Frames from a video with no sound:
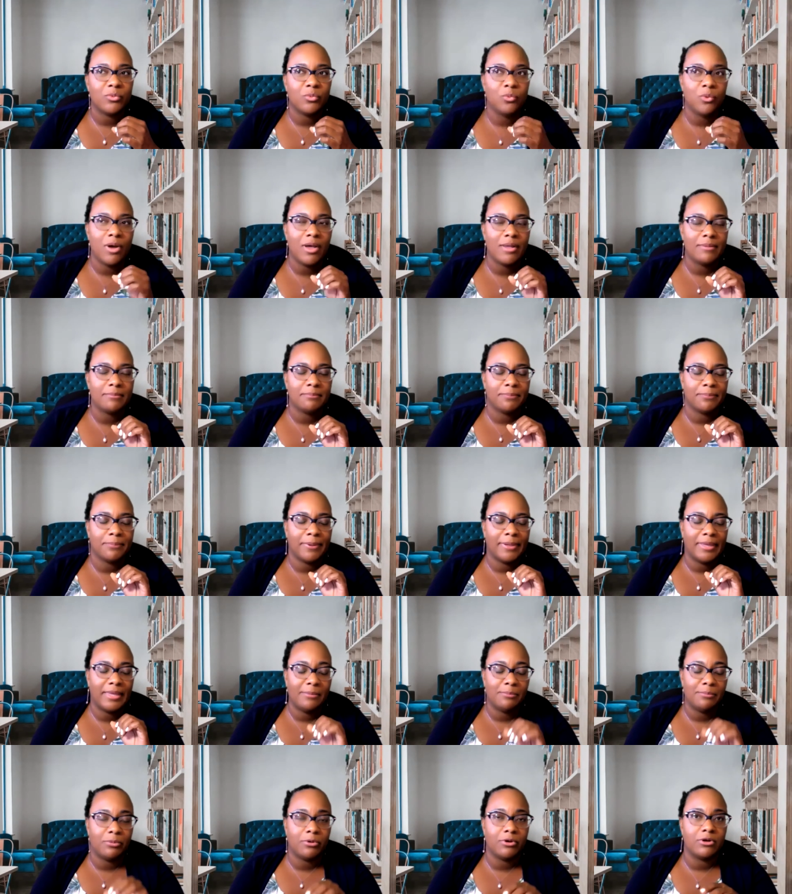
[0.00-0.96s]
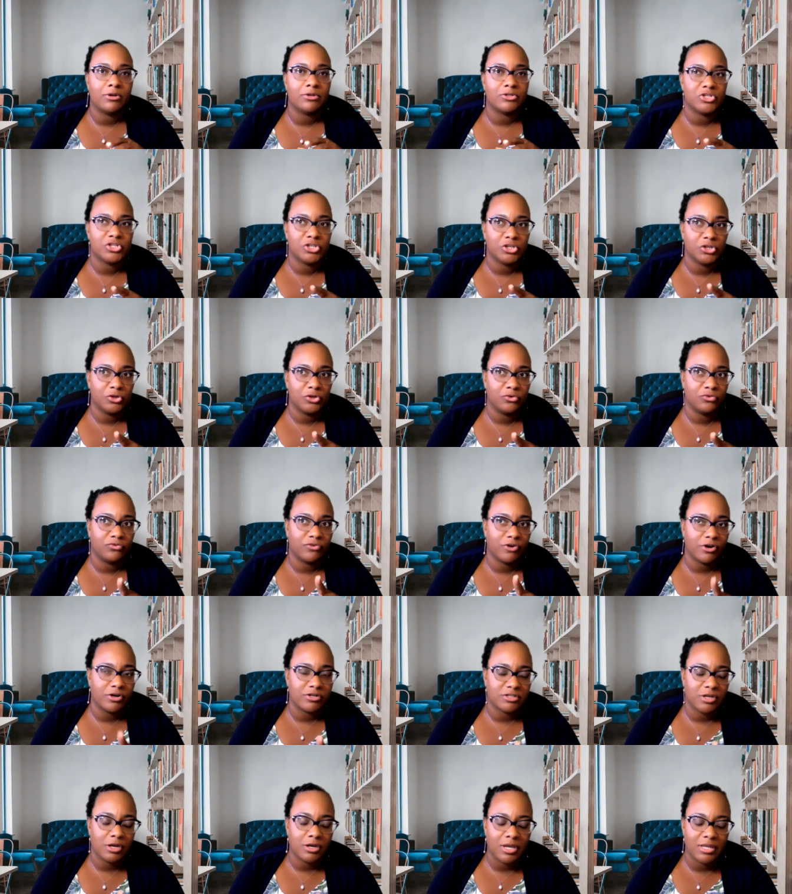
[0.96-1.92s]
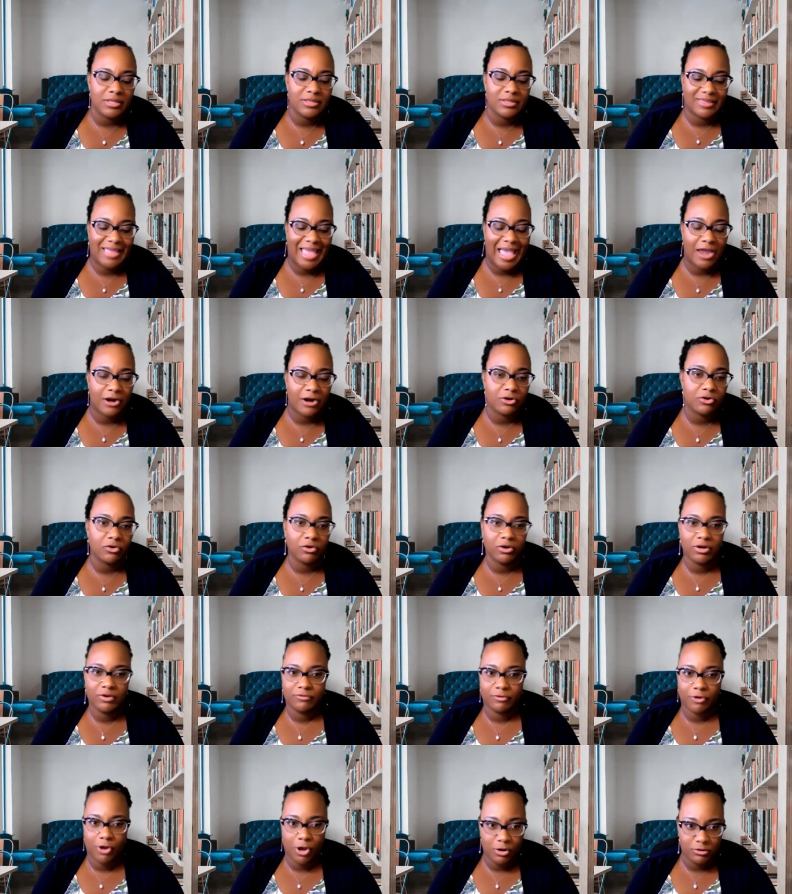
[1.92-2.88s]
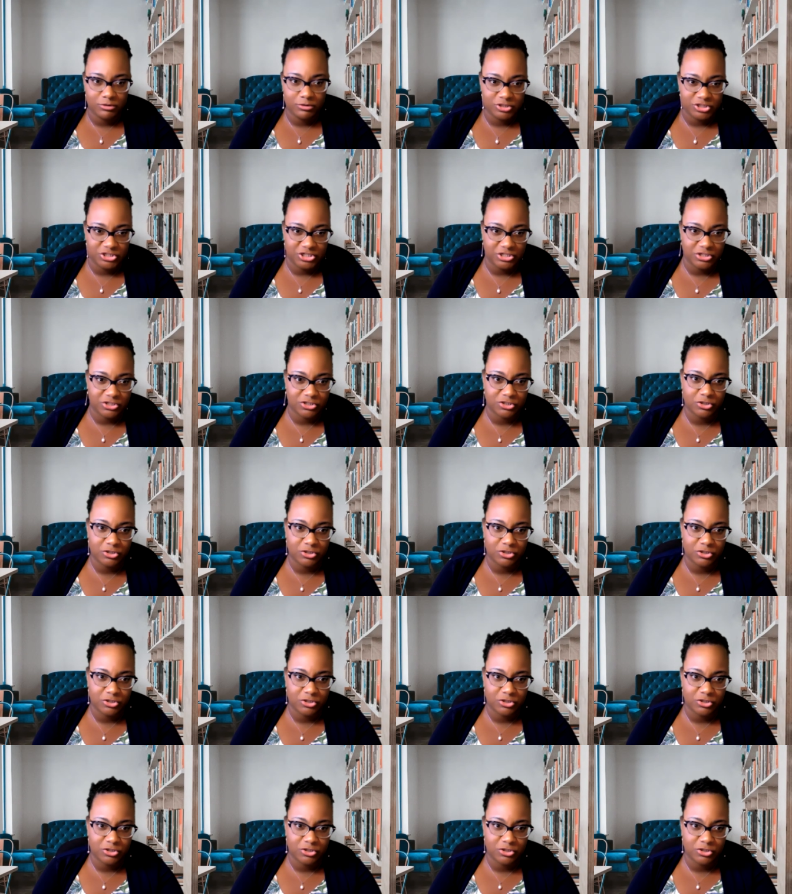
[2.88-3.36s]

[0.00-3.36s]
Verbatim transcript: want people to, first I'll get in the category of coaches.